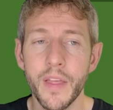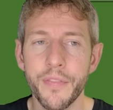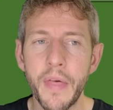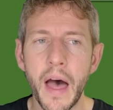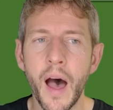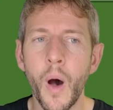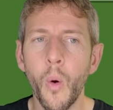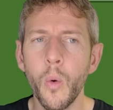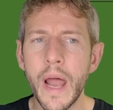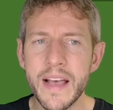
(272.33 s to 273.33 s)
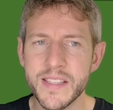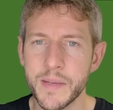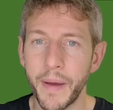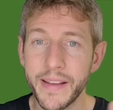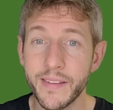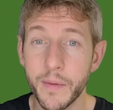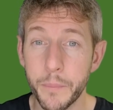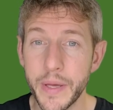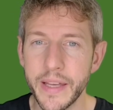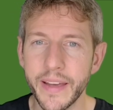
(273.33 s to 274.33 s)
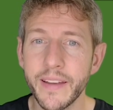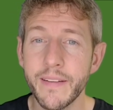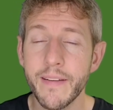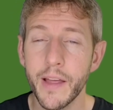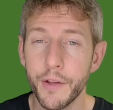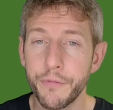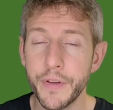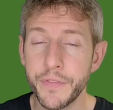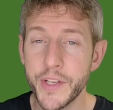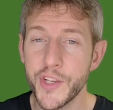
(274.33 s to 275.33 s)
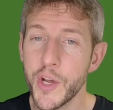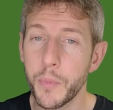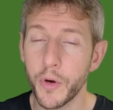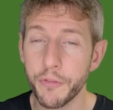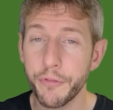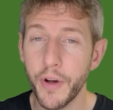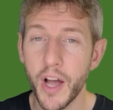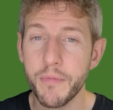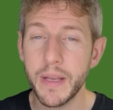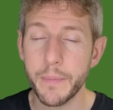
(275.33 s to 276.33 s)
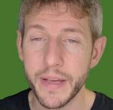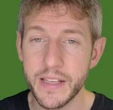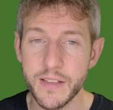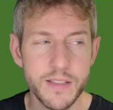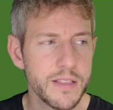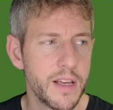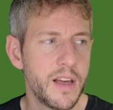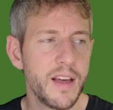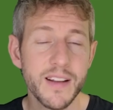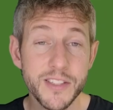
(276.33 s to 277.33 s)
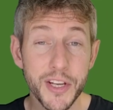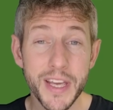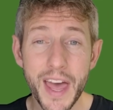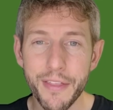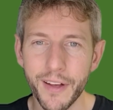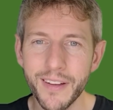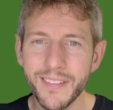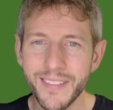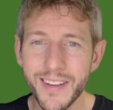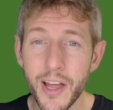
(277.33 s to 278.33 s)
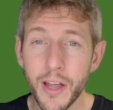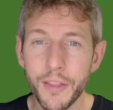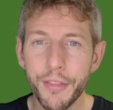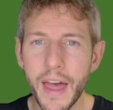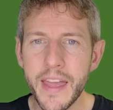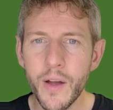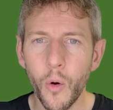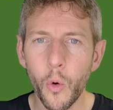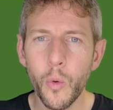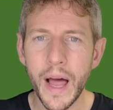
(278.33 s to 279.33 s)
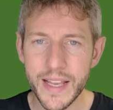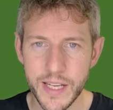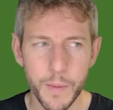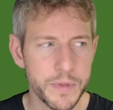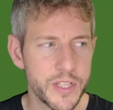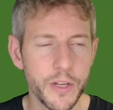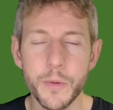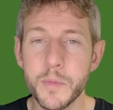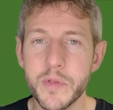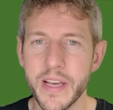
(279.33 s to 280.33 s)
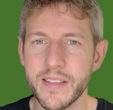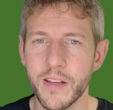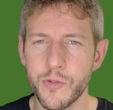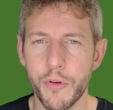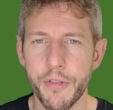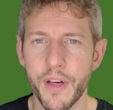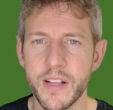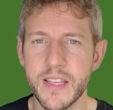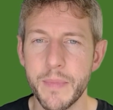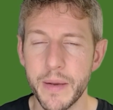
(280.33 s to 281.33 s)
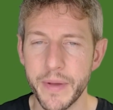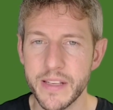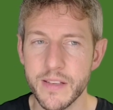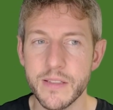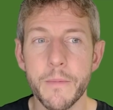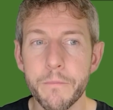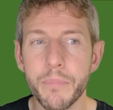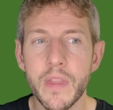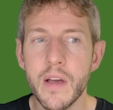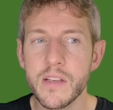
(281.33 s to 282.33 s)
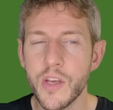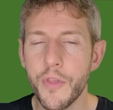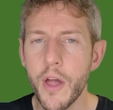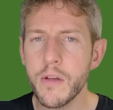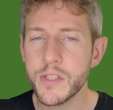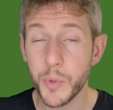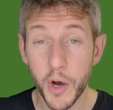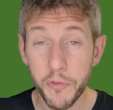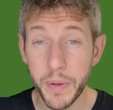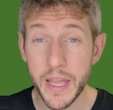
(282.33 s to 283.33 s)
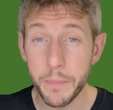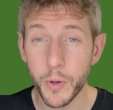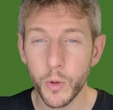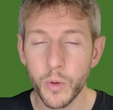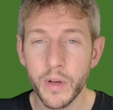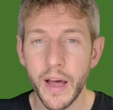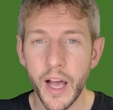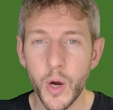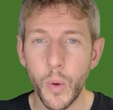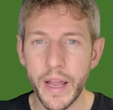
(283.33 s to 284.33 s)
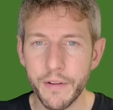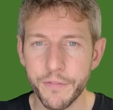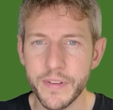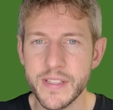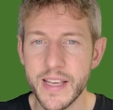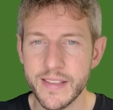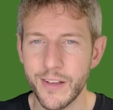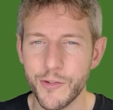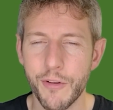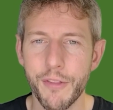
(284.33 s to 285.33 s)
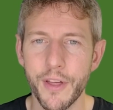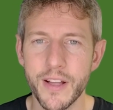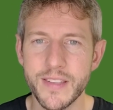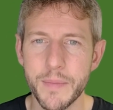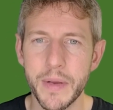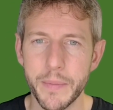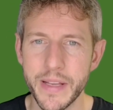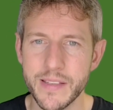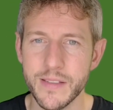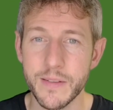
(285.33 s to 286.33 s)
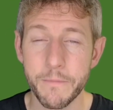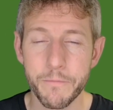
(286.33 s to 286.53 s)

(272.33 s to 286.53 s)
that are all estimated at being 52.5 millimeters, together they all add up to 630 millimeters. So those 12 people equate for 630 millimeters.